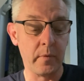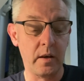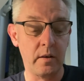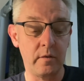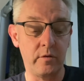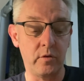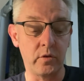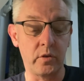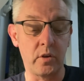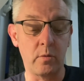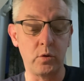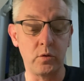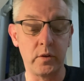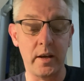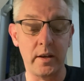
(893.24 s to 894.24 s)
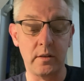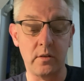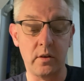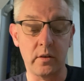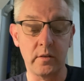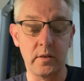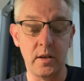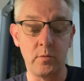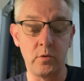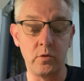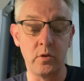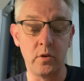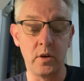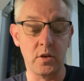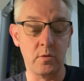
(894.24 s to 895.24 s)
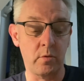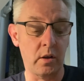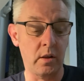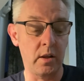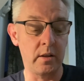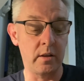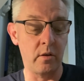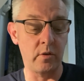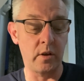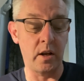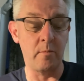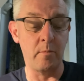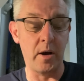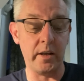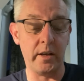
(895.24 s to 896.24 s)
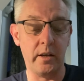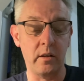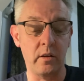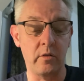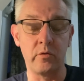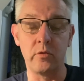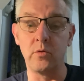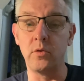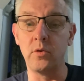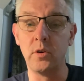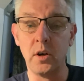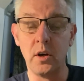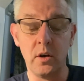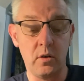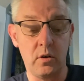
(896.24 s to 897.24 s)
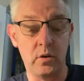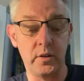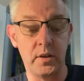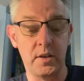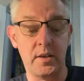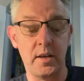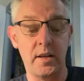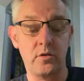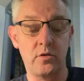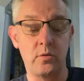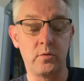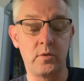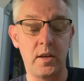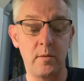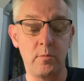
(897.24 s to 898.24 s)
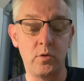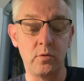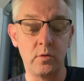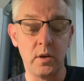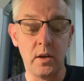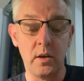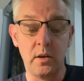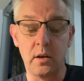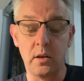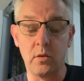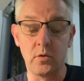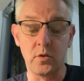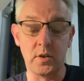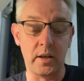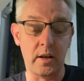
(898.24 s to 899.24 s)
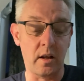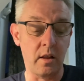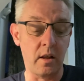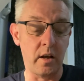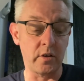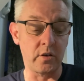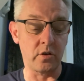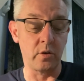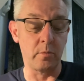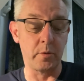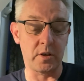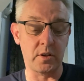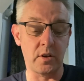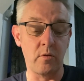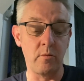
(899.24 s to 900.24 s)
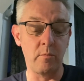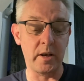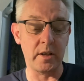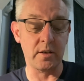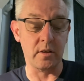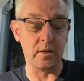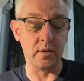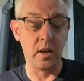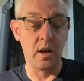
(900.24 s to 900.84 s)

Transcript: 4 double-deck turntable units were laid out in an immaculate row on the central table, alongside a large group of sound mixers.